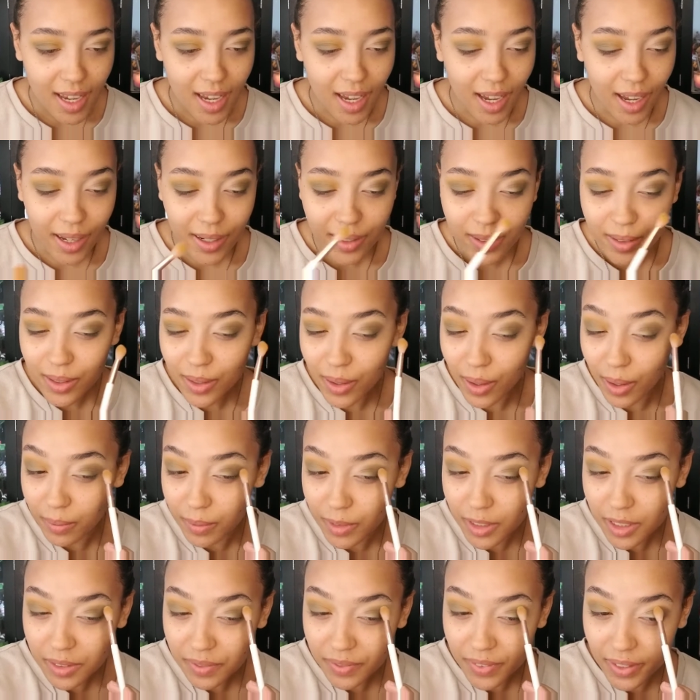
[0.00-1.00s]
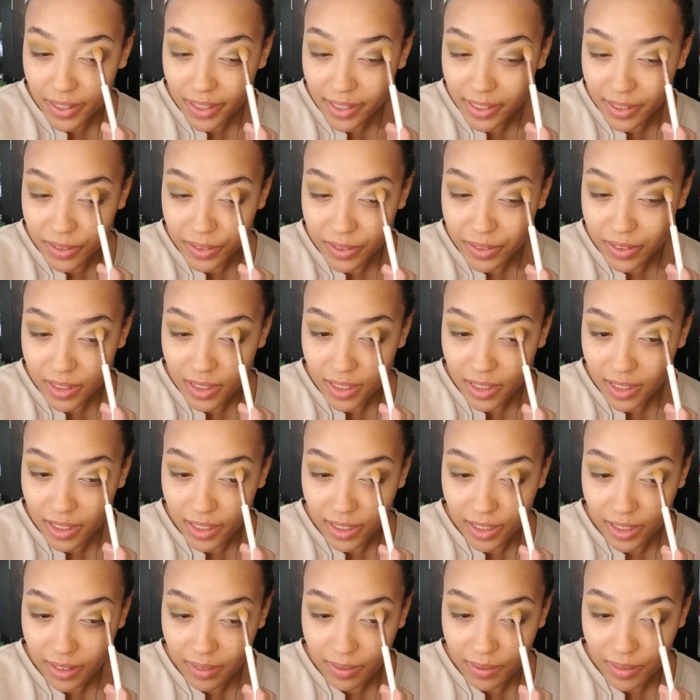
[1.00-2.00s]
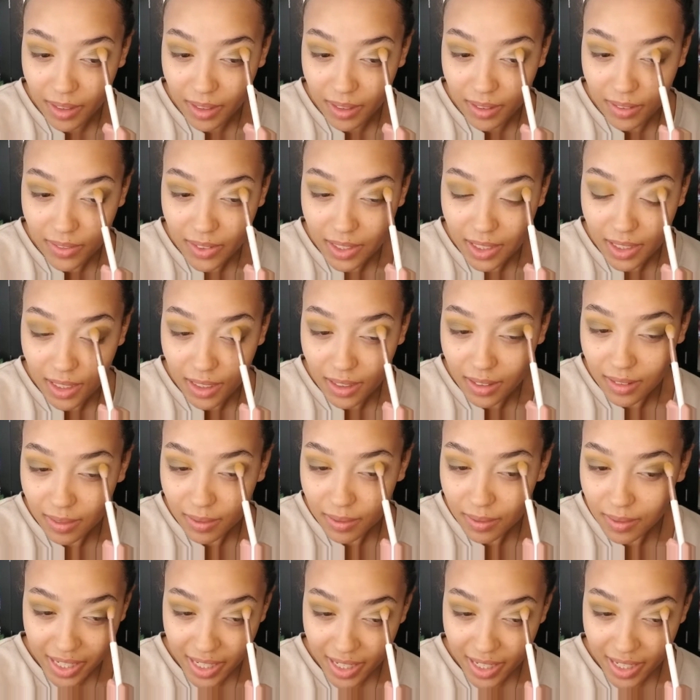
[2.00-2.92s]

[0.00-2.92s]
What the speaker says: I don't know, I'm just very interested in it all of a sudden.